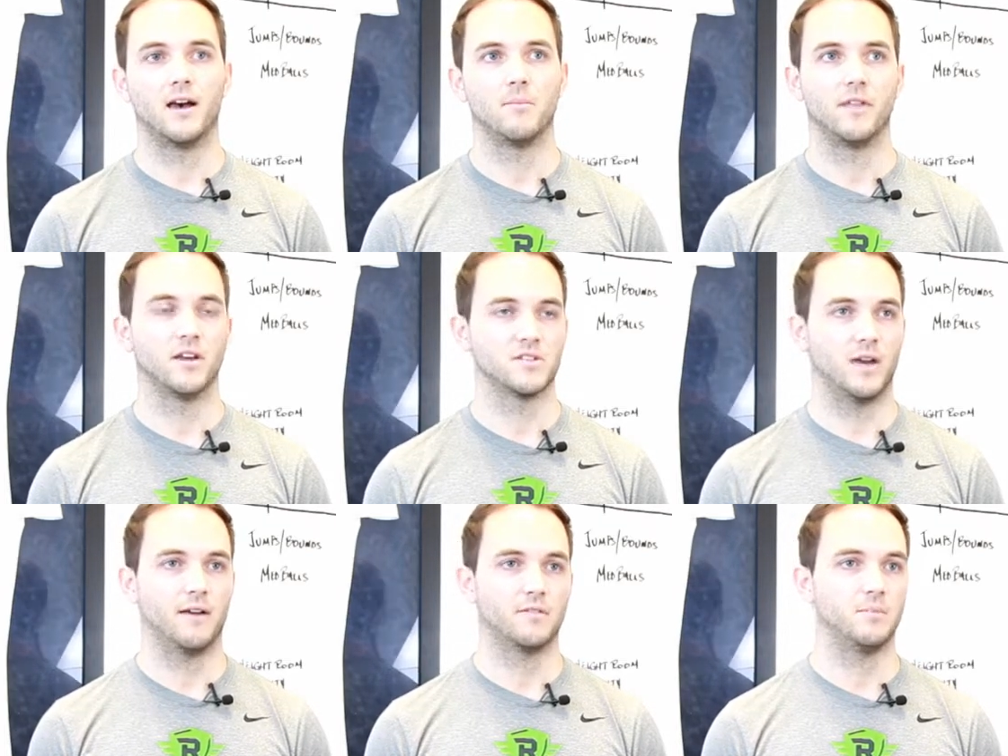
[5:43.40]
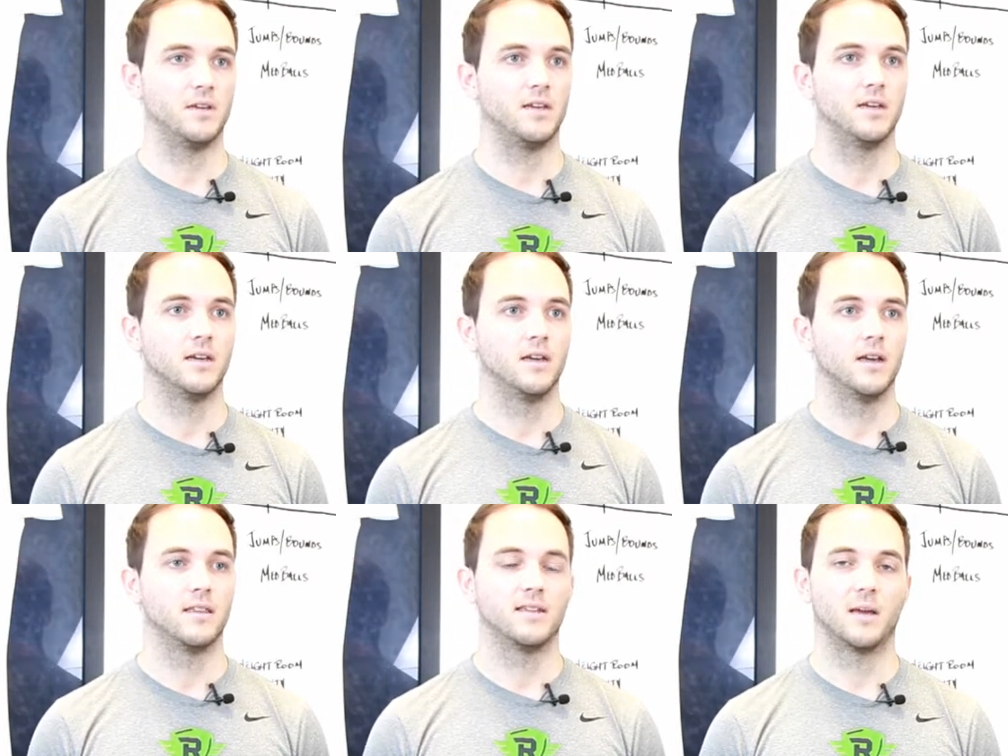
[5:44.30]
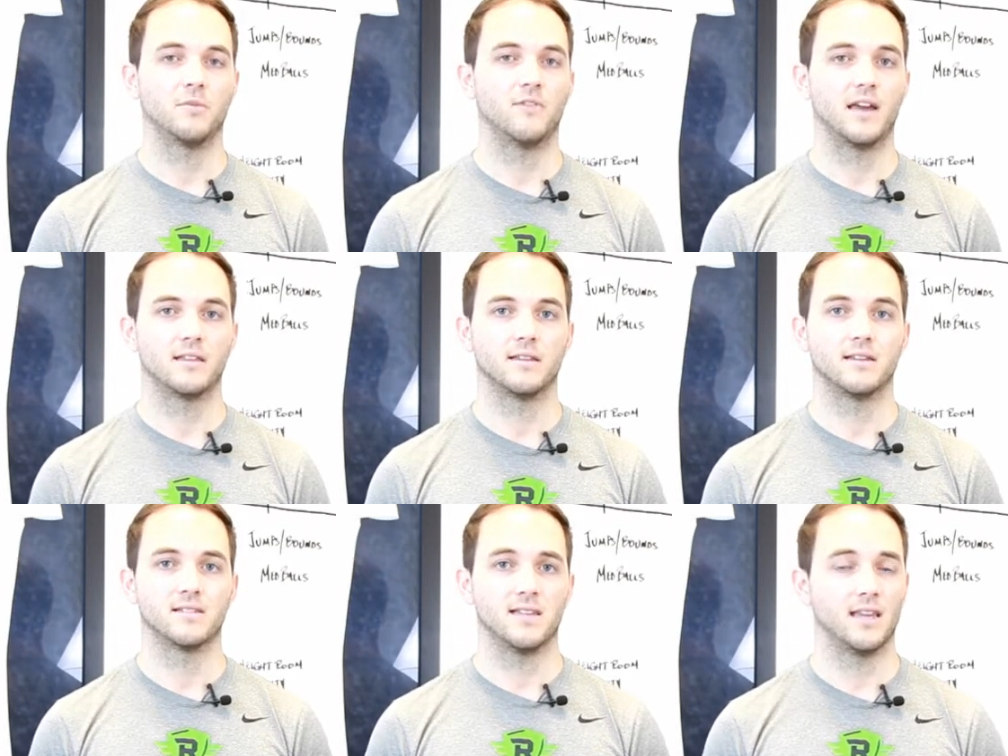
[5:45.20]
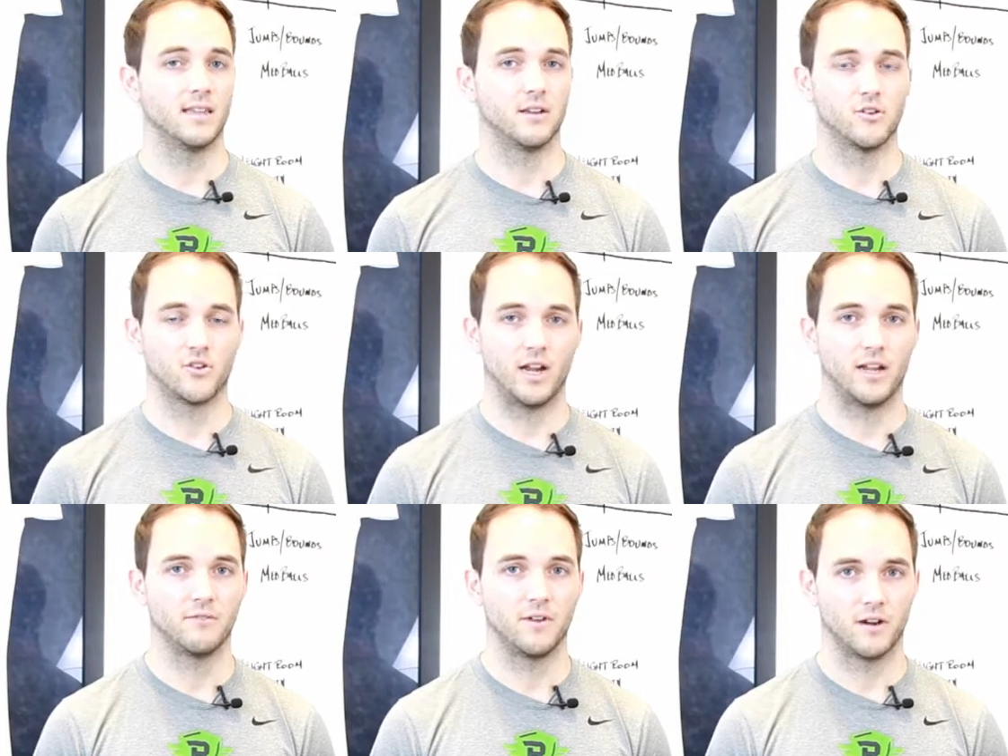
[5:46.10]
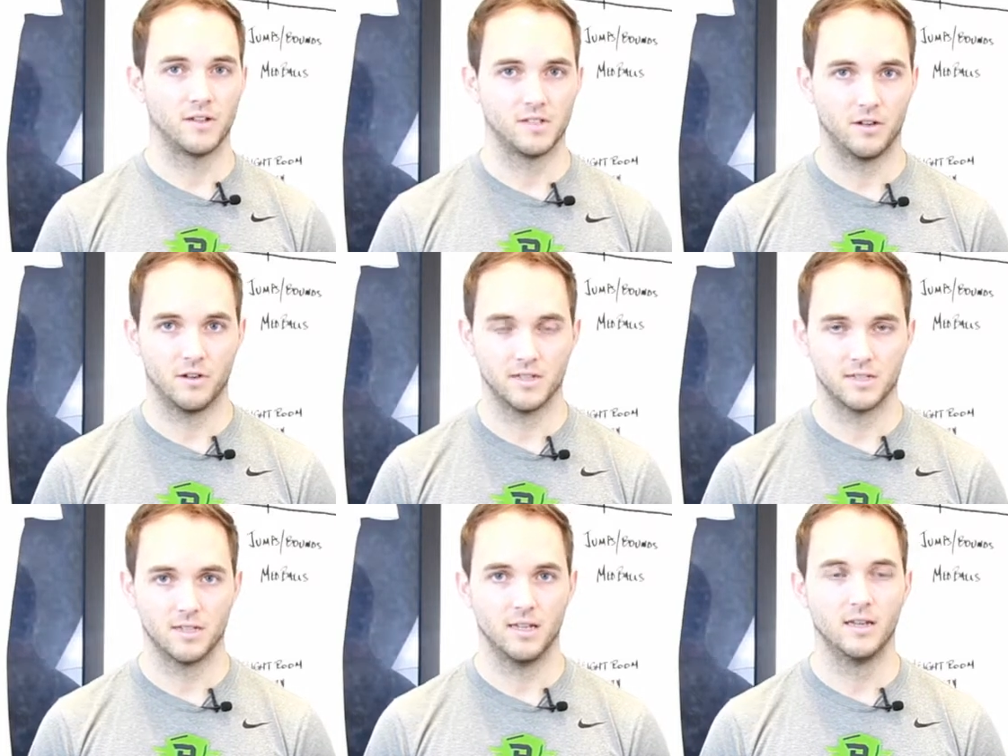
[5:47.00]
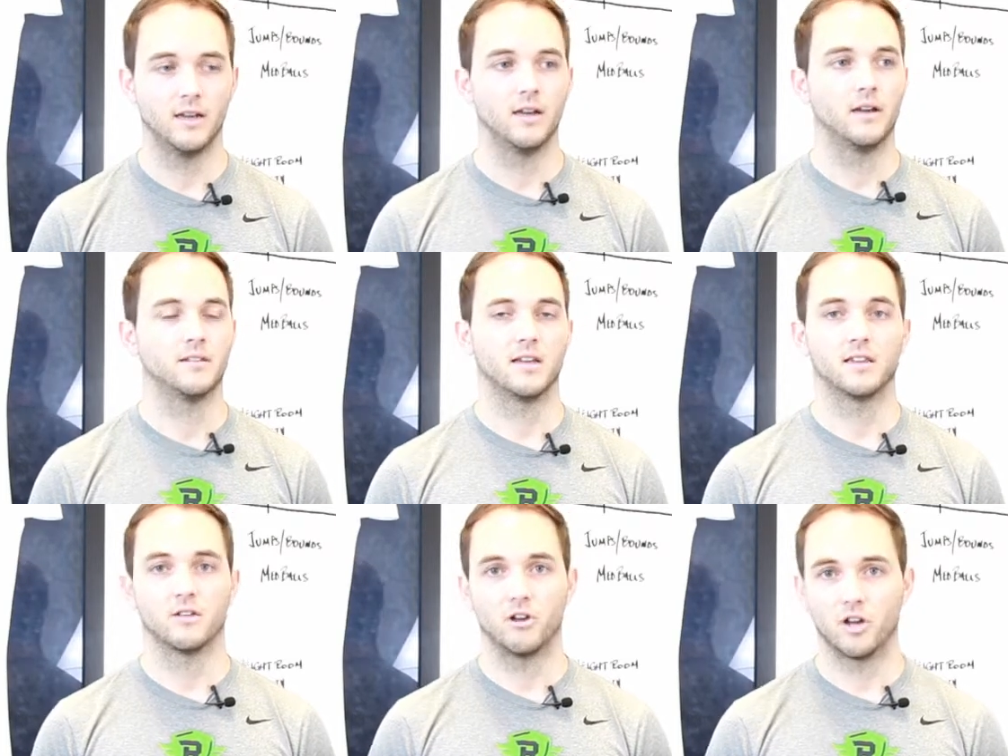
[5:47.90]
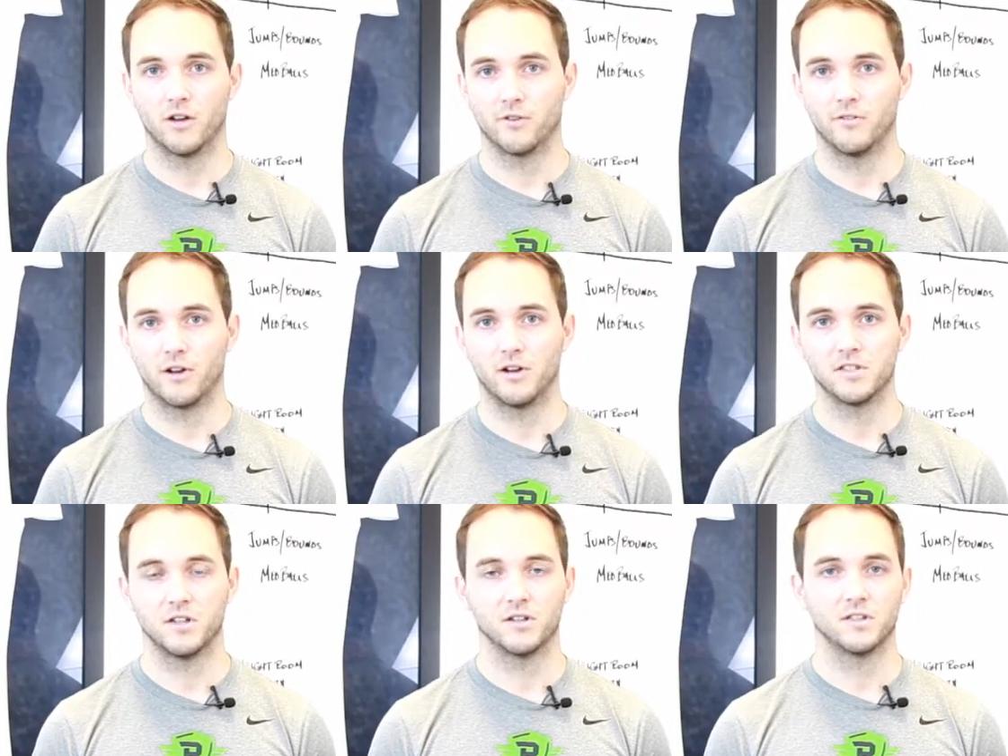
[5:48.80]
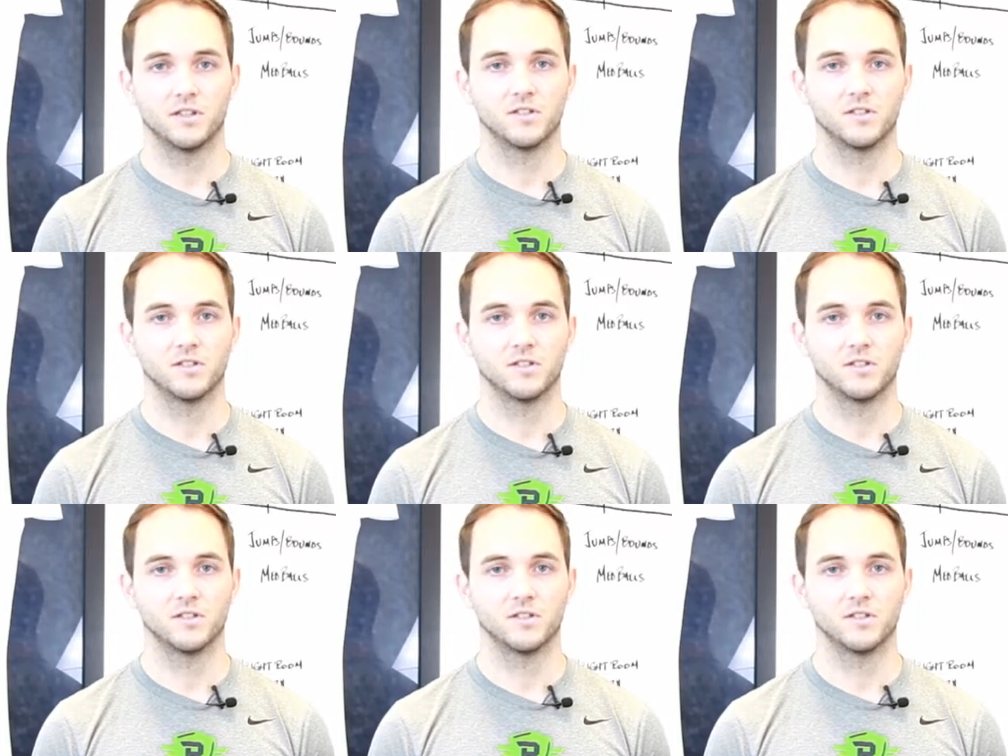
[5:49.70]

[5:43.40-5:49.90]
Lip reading: They also have to be the type of athlete that's taking their training very seriously, taking their recovery very seriously.